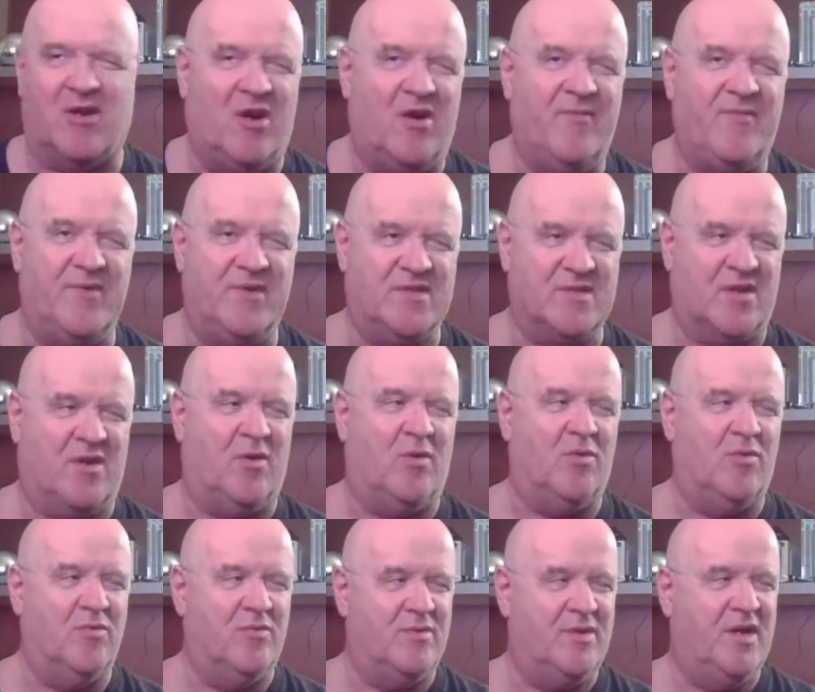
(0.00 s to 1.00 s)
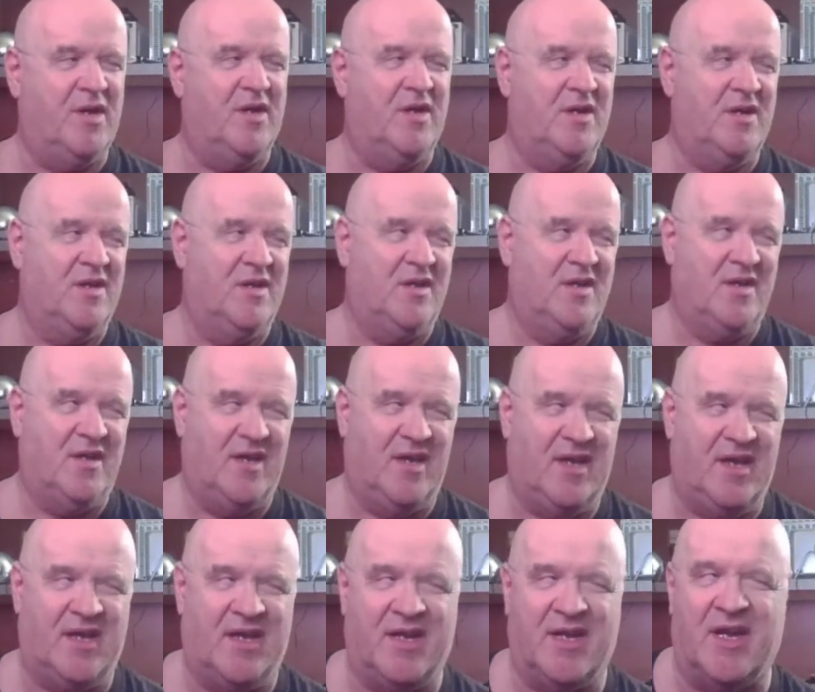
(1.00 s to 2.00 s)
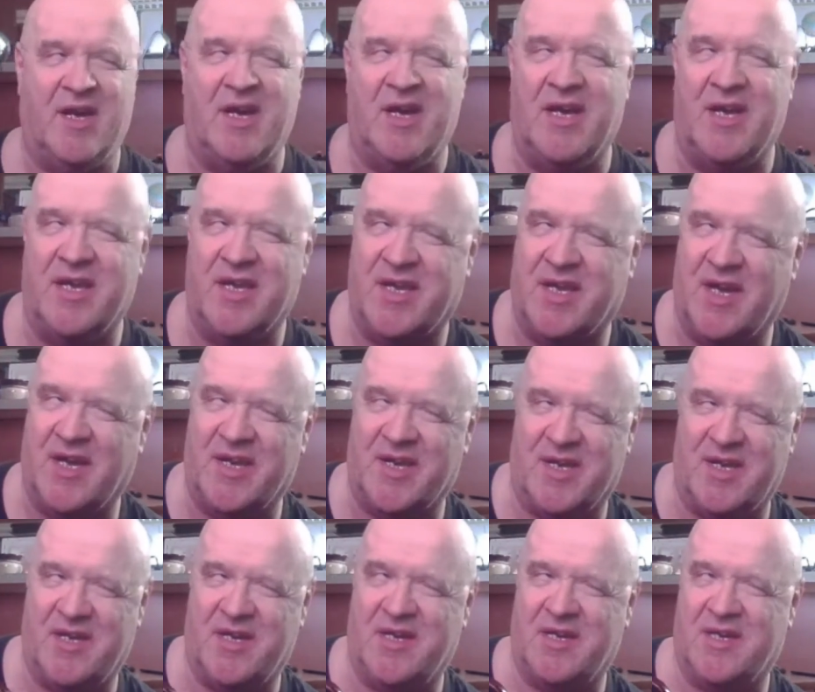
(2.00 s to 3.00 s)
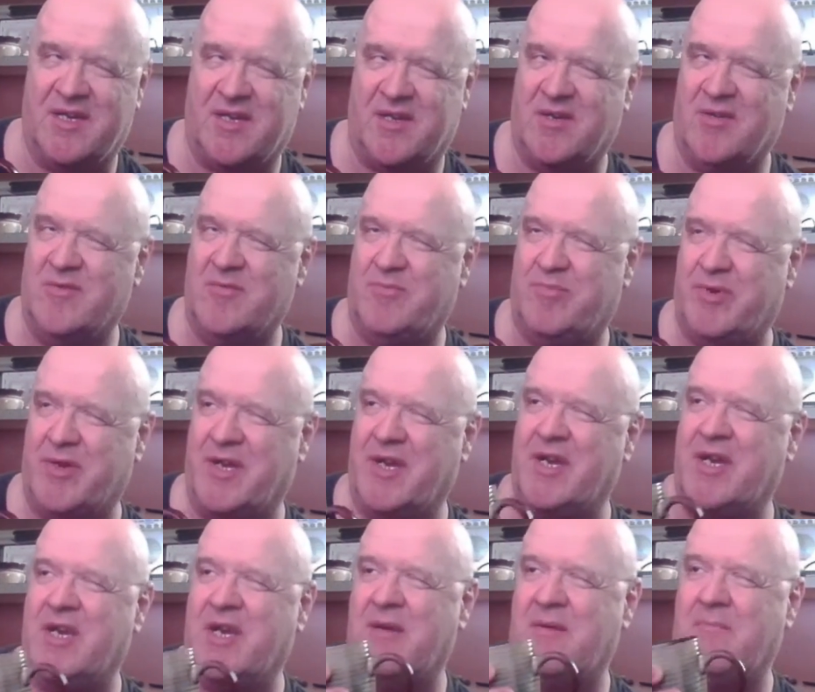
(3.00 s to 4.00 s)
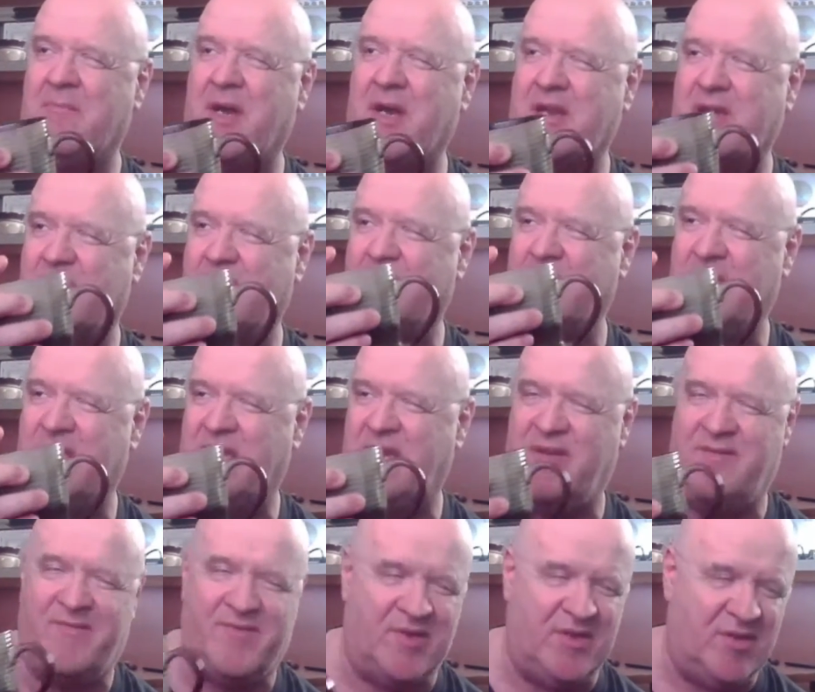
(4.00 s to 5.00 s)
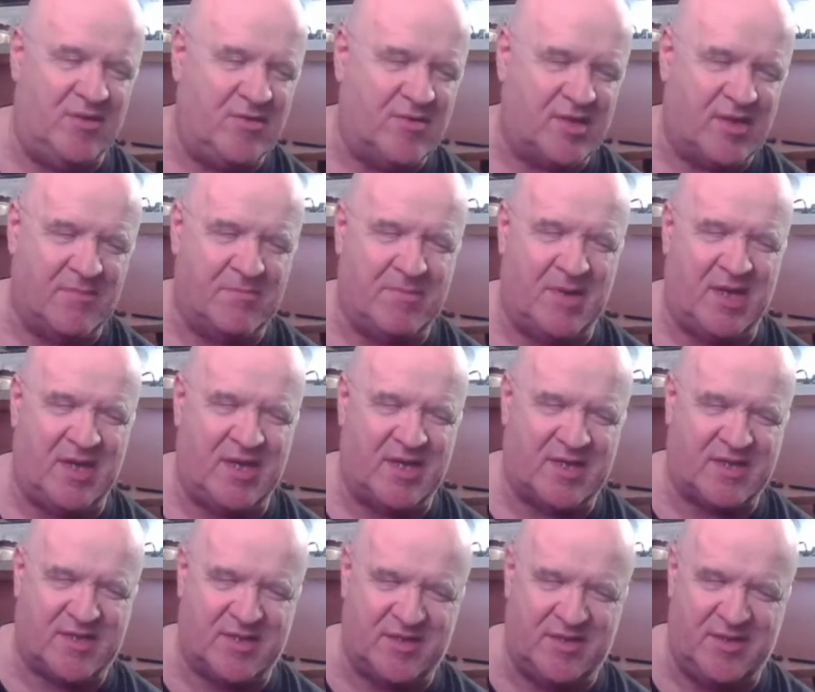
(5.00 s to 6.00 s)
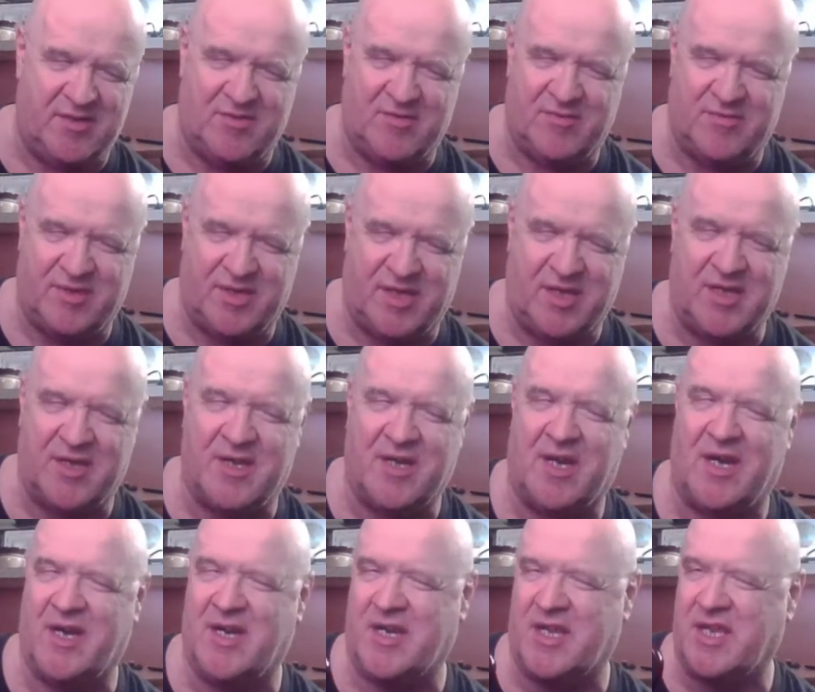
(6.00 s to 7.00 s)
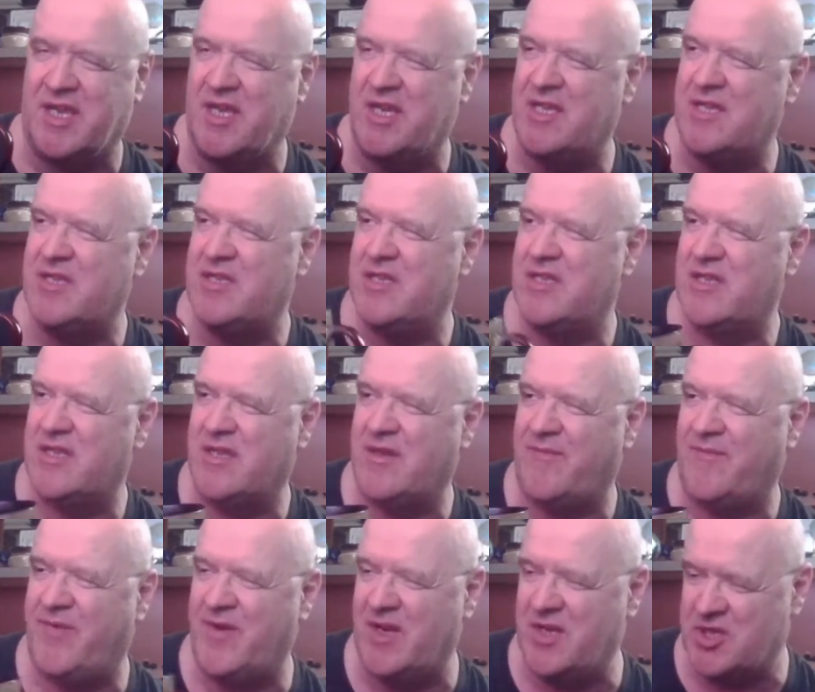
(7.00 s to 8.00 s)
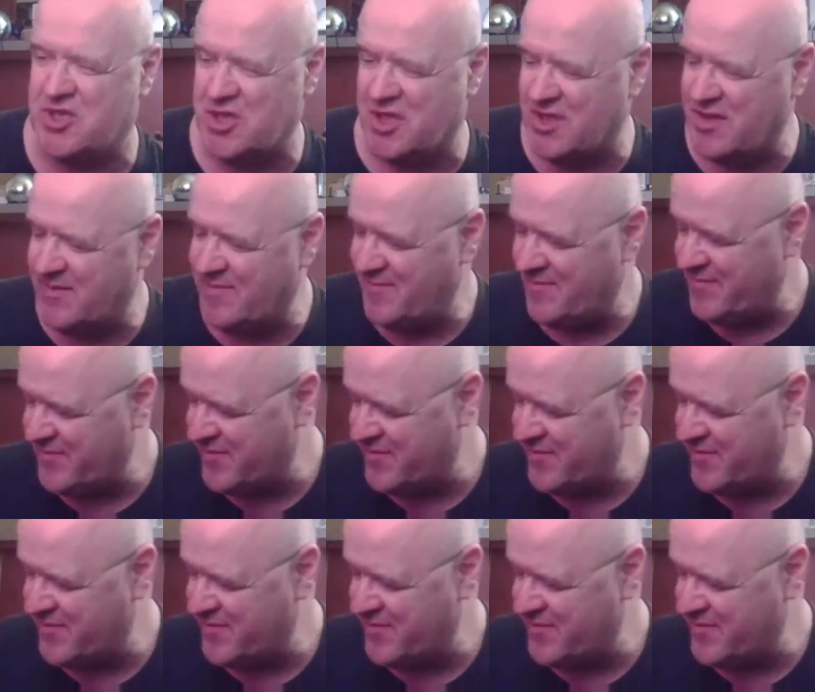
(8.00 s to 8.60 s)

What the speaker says: coffee's cold and I gotta go put it in the microwave and nuke it back, and get it hot again to finish it.